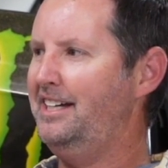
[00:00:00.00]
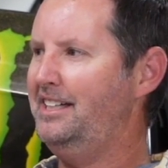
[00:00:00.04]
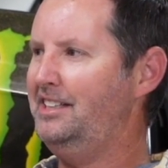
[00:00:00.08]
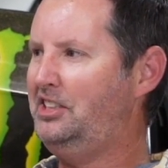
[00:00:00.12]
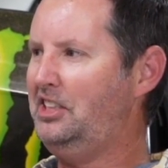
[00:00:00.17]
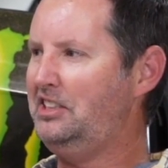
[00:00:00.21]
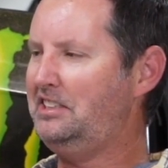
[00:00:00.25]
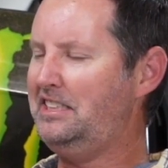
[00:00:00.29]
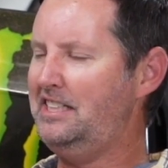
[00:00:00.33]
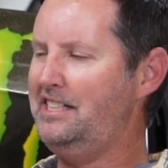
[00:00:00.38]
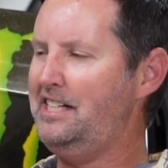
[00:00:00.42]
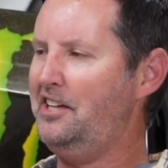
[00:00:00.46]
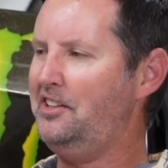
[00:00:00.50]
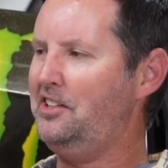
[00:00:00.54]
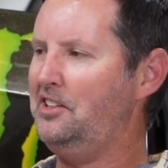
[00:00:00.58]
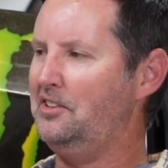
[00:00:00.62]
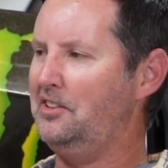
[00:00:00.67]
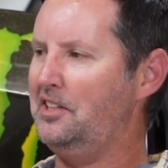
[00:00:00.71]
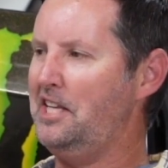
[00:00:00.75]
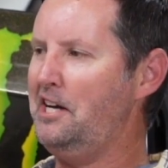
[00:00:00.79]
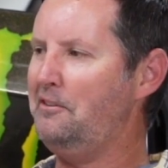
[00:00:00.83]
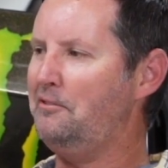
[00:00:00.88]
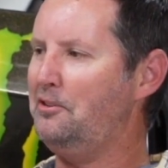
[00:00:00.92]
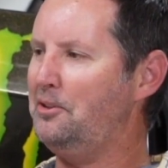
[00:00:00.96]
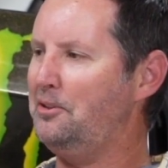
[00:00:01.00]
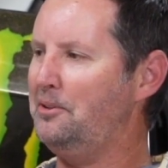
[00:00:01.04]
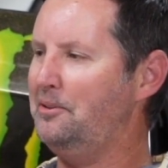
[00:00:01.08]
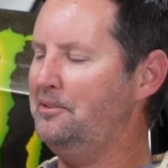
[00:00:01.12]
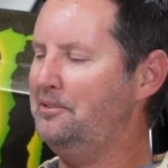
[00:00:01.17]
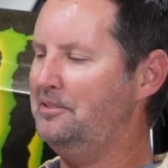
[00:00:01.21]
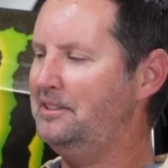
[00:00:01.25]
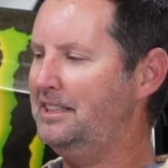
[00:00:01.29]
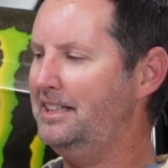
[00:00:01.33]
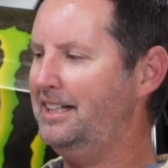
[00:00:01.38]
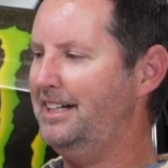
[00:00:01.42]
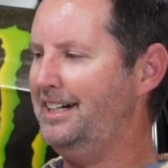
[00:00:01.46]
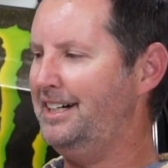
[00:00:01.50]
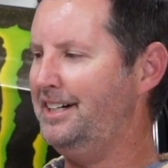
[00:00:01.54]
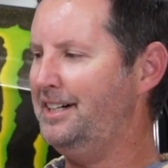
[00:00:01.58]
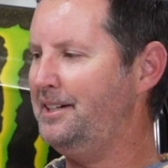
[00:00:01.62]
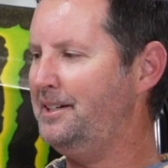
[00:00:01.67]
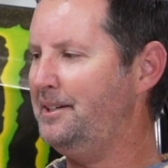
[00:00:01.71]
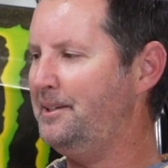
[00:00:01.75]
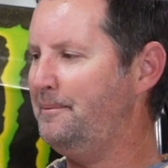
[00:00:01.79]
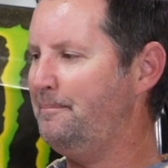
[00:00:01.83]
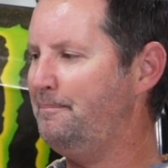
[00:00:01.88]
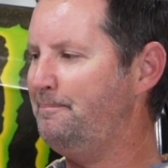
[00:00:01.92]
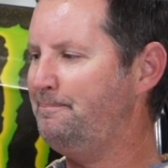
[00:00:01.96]
just another level.
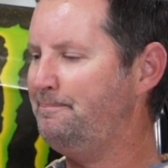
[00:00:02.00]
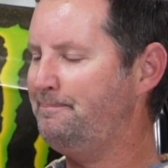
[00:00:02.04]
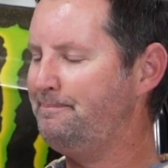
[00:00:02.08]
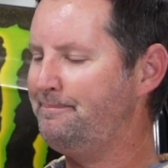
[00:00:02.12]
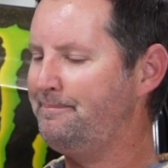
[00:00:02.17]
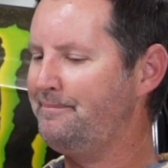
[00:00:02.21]
Um,